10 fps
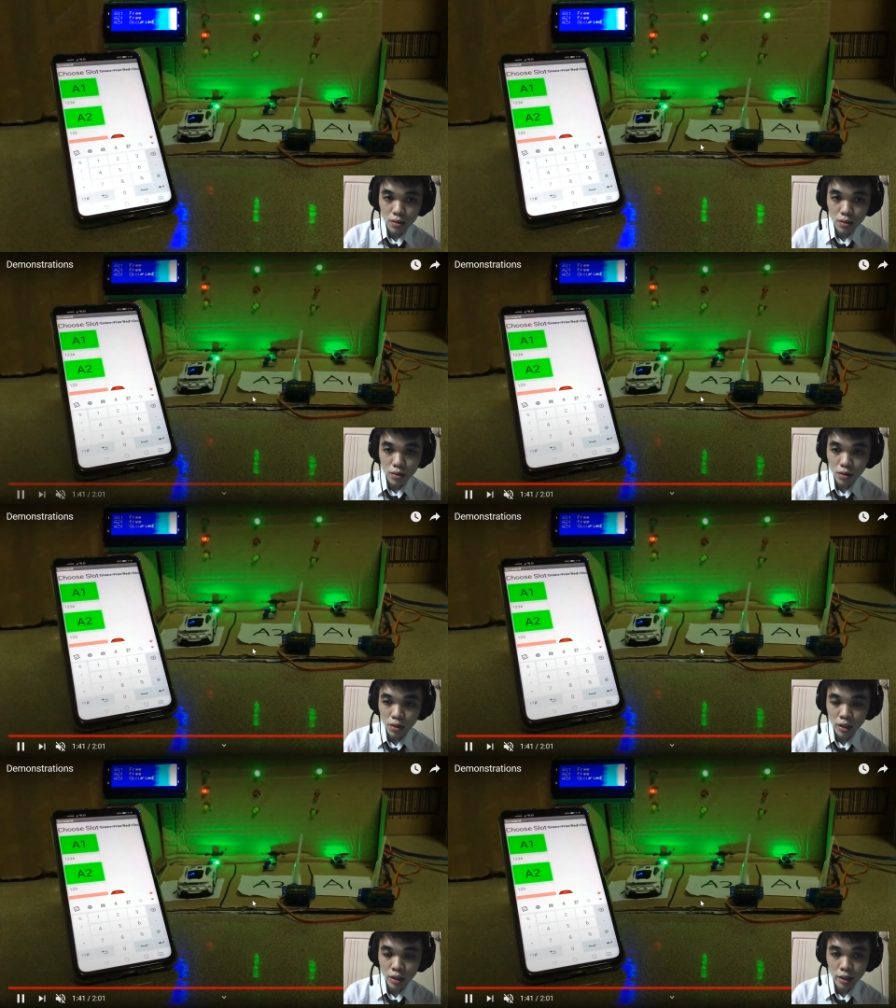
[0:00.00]

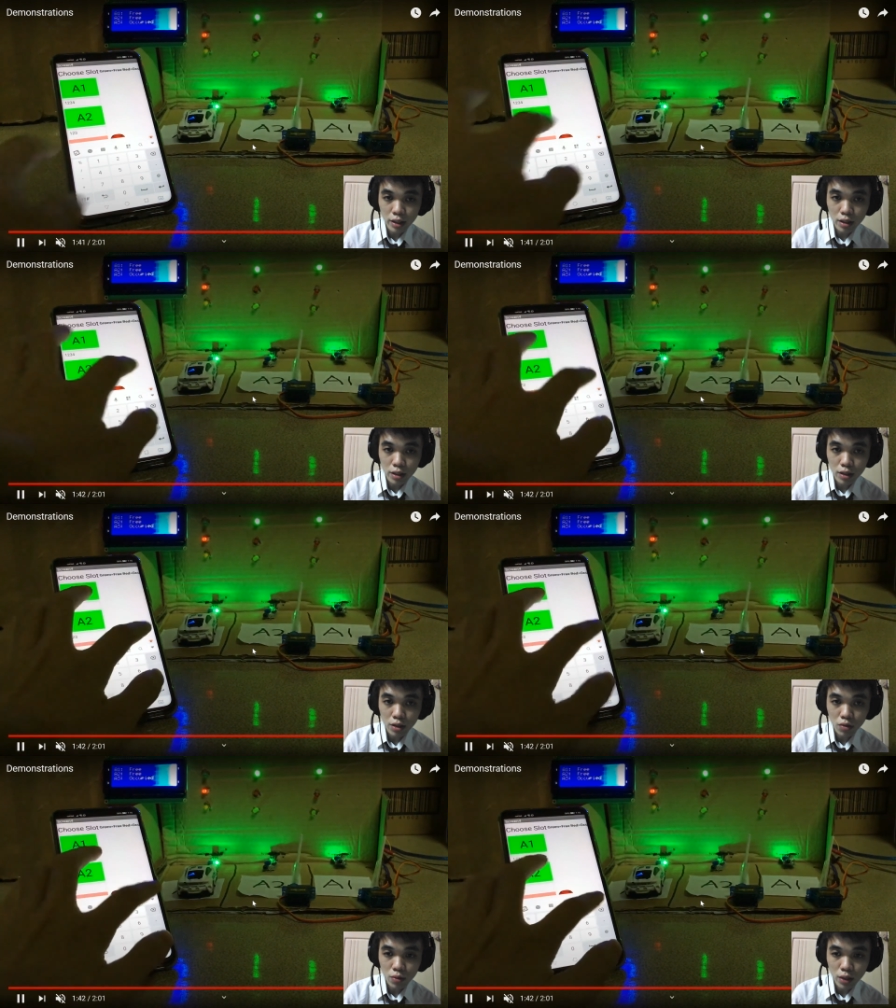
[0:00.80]
Okay,
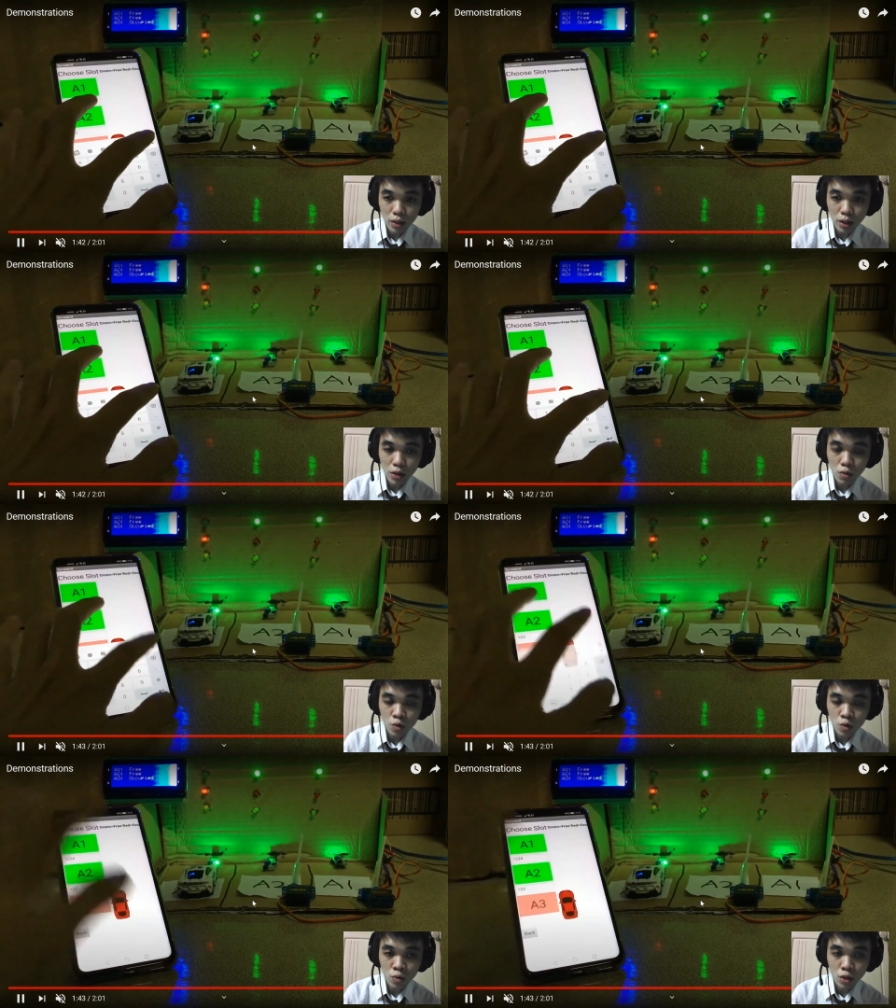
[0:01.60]
now there goes
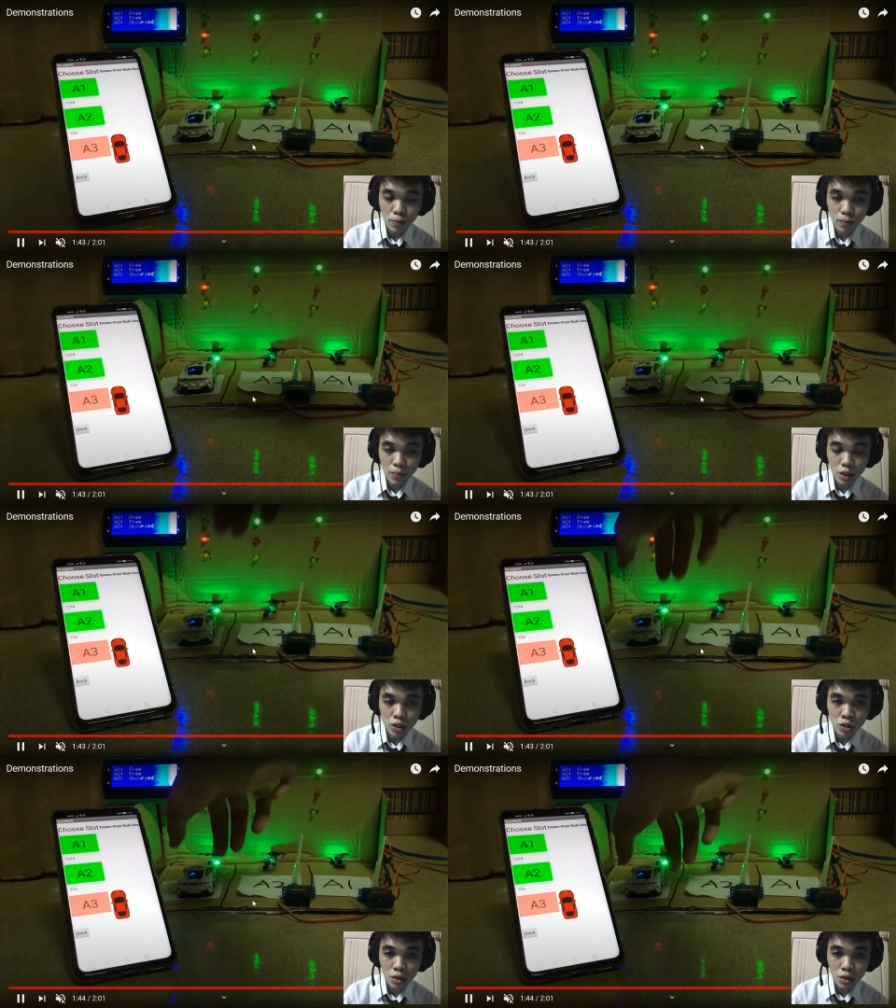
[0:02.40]
to the
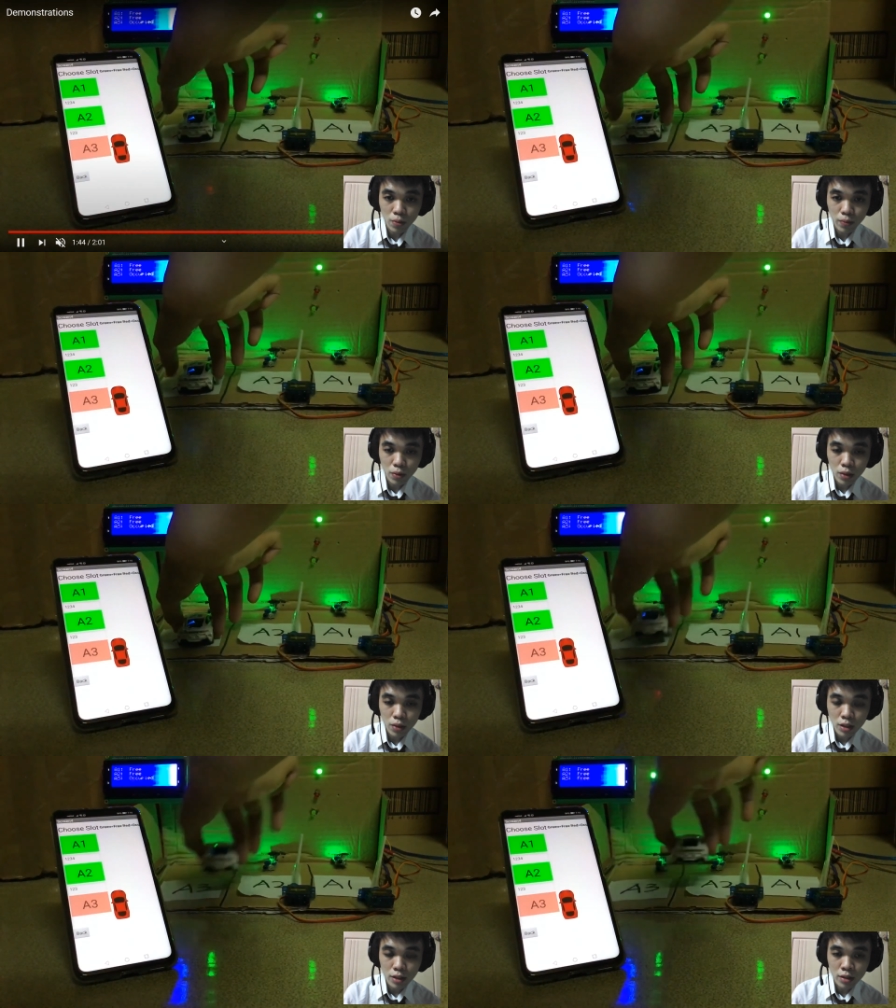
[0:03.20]
initial
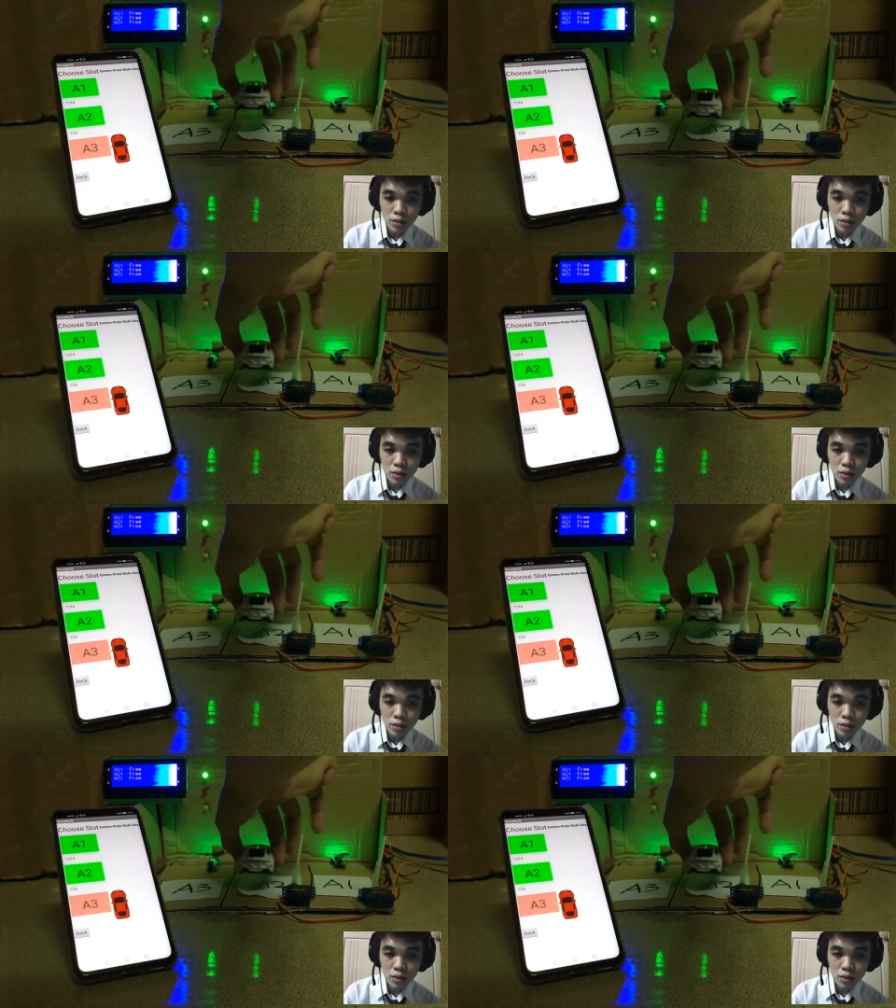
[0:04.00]
status.